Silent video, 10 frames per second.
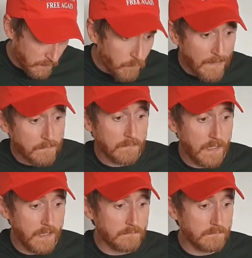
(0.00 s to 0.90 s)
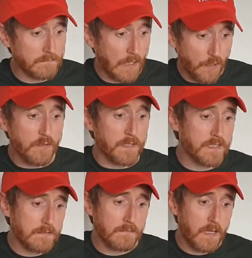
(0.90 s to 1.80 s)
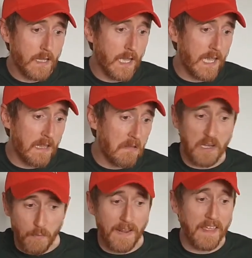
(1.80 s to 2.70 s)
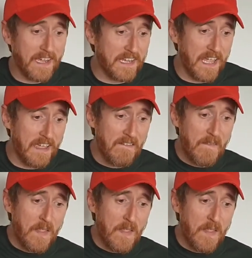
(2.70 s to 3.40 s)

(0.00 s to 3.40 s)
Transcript: Anonymous. I